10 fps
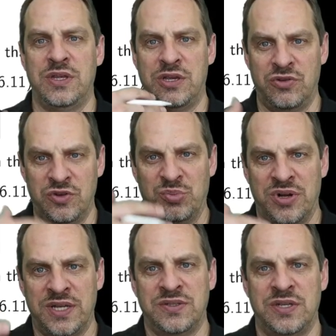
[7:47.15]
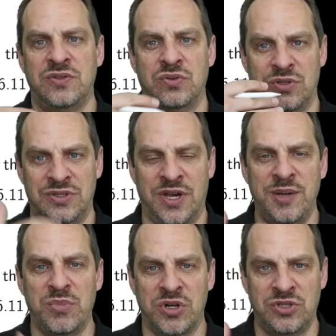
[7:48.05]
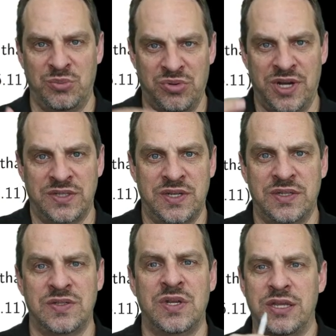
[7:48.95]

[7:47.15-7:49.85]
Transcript: the iterative process or the time marching process